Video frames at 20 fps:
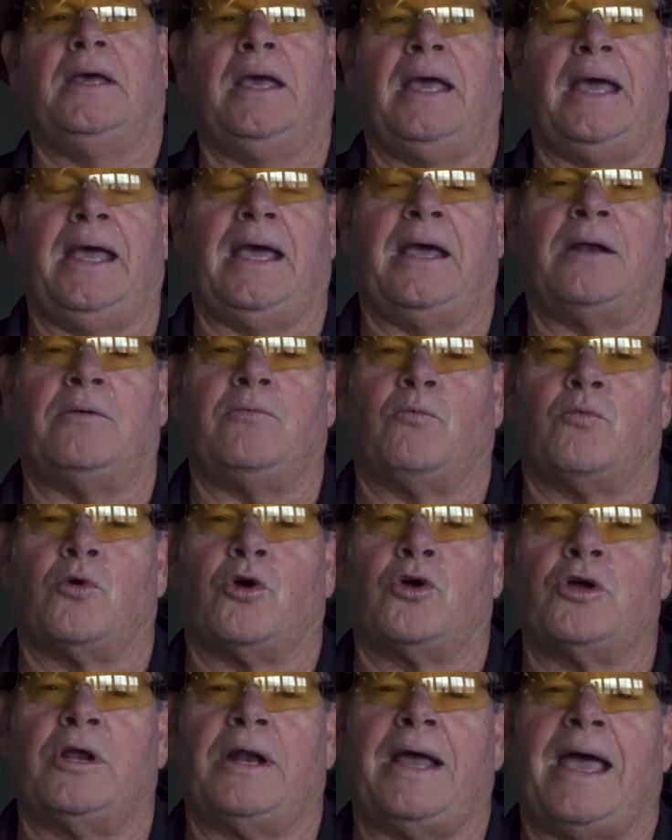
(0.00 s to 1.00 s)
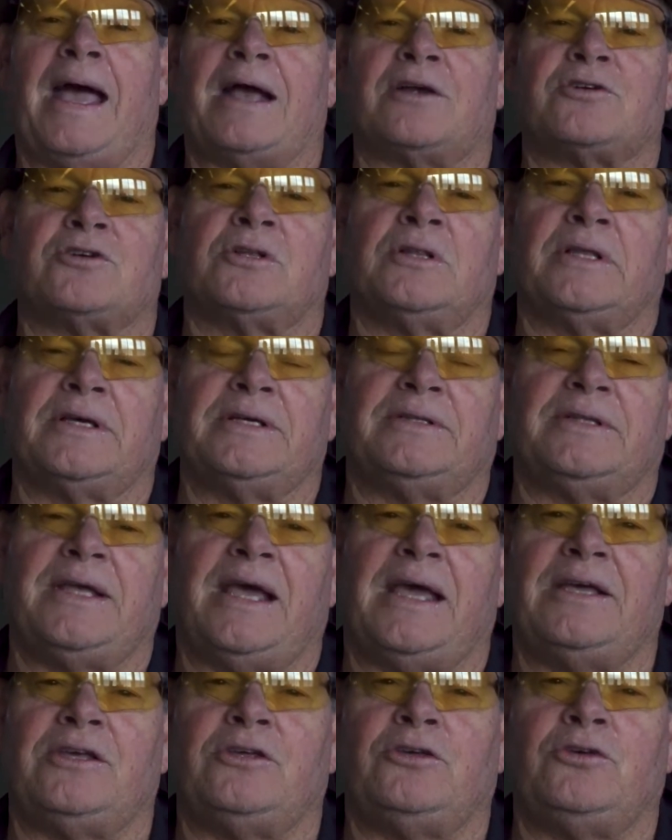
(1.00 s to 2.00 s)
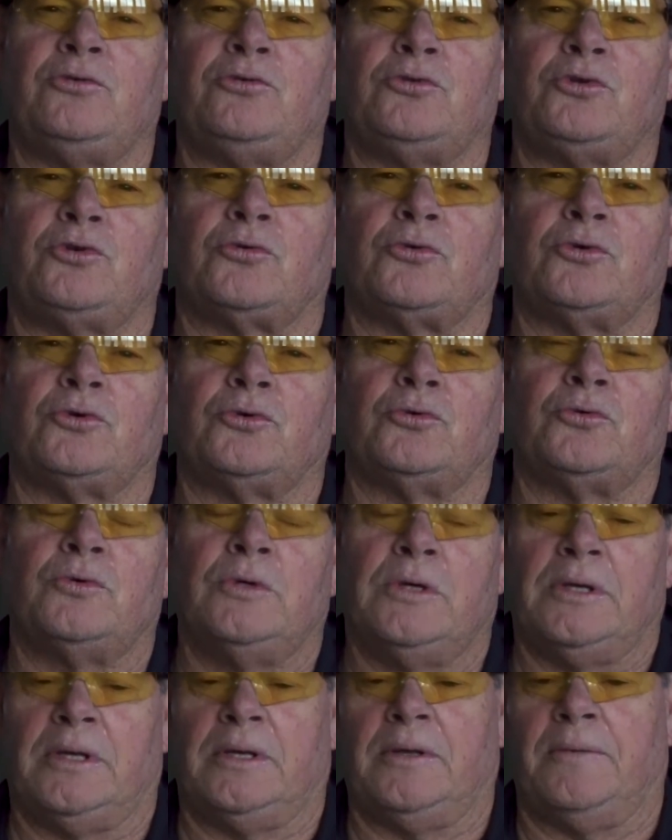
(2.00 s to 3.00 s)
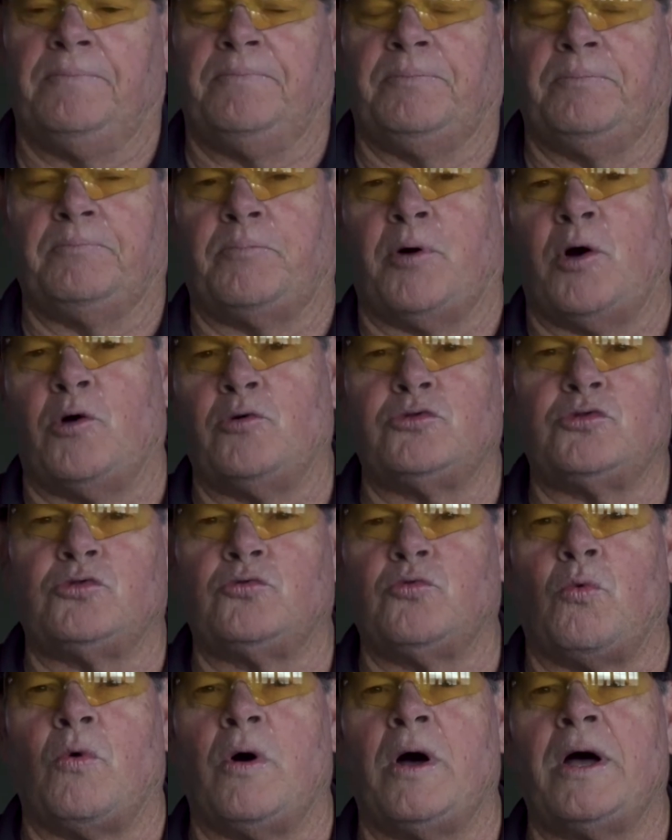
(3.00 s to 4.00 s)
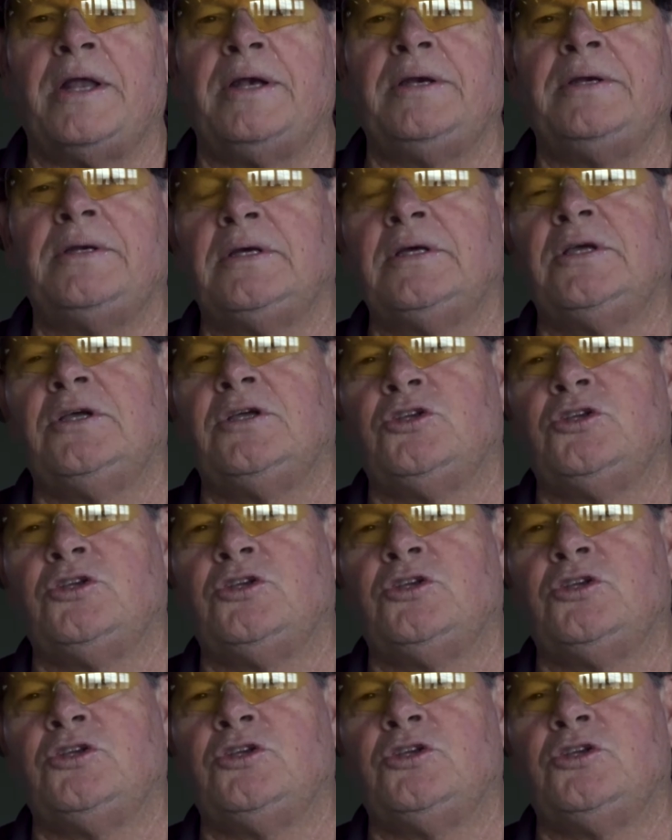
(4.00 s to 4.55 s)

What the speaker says: and we're going to actually take you through post 1,